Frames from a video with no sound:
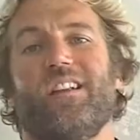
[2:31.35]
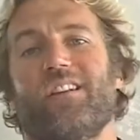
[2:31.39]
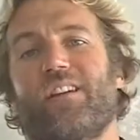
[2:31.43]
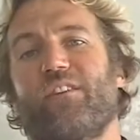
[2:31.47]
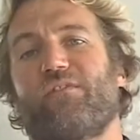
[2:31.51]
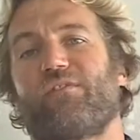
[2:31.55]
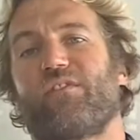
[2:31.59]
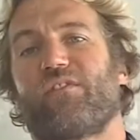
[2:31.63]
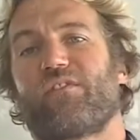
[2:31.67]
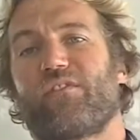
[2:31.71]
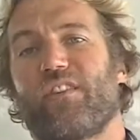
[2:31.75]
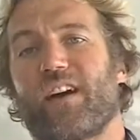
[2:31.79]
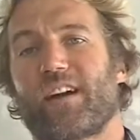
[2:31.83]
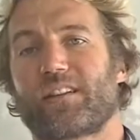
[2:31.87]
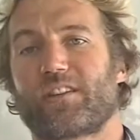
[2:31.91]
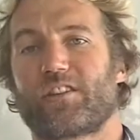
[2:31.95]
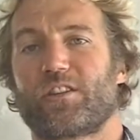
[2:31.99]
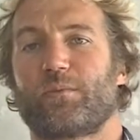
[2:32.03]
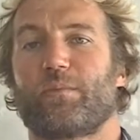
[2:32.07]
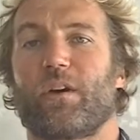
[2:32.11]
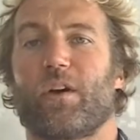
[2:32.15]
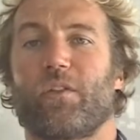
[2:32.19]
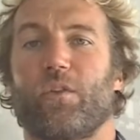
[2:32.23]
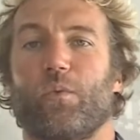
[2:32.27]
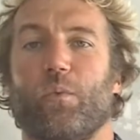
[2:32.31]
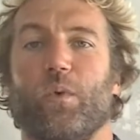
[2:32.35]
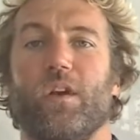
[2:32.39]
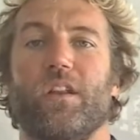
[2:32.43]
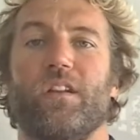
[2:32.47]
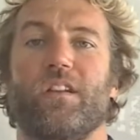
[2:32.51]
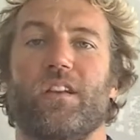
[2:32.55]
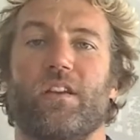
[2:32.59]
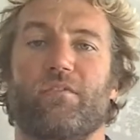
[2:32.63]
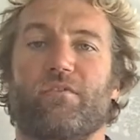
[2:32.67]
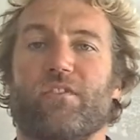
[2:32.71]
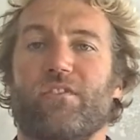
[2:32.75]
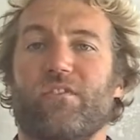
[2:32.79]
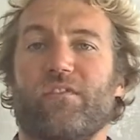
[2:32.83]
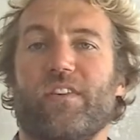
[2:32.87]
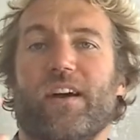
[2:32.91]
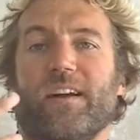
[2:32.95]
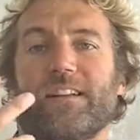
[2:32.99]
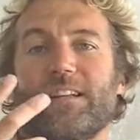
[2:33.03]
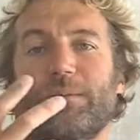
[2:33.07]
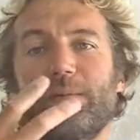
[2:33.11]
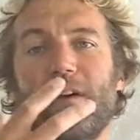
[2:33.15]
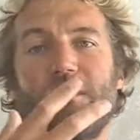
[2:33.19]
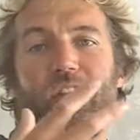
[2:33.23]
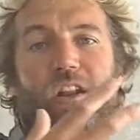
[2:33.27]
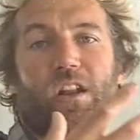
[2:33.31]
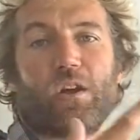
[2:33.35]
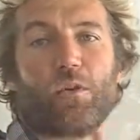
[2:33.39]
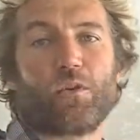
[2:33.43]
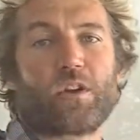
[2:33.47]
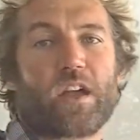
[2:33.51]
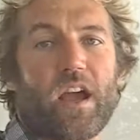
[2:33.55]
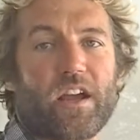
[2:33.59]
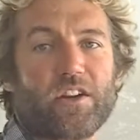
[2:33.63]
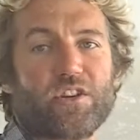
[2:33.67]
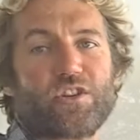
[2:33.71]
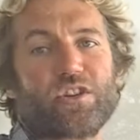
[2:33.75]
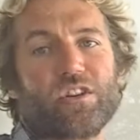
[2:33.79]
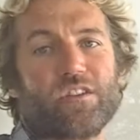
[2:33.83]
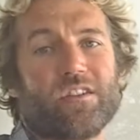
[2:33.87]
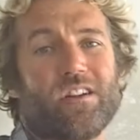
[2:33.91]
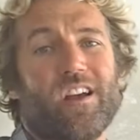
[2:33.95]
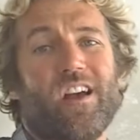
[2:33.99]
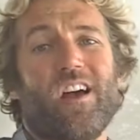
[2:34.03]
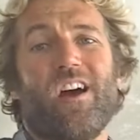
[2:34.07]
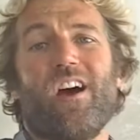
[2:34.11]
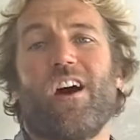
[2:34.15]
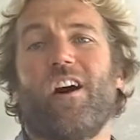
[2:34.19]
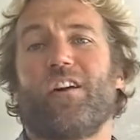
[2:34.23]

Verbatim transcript: different factors about the wind, different factors about the location,